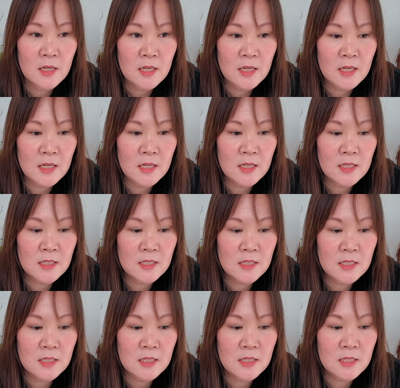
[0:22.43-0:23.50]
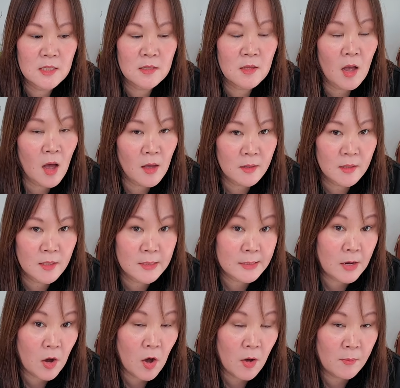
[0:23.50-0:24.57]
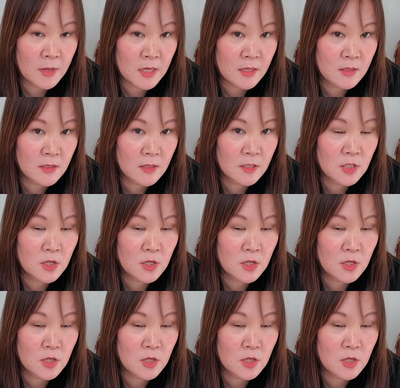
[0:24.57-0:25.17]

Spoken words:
it is not uncommon